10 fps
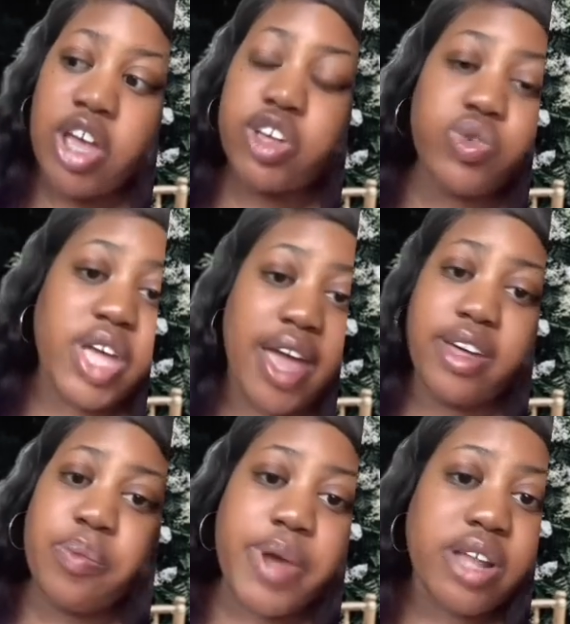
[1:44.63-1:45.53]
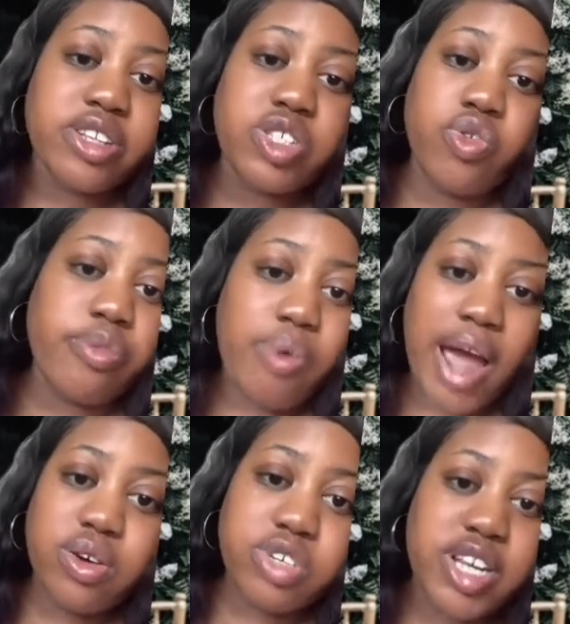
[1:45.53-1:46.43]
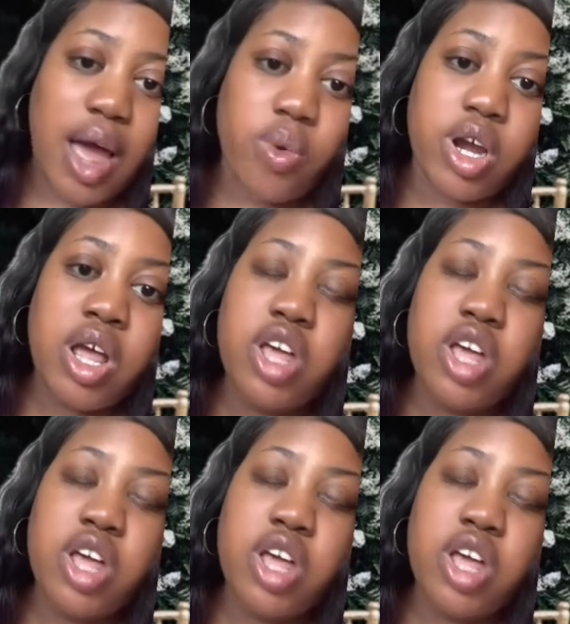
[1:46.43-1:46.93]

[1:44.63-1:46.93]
You can't compare this to a bridal shower.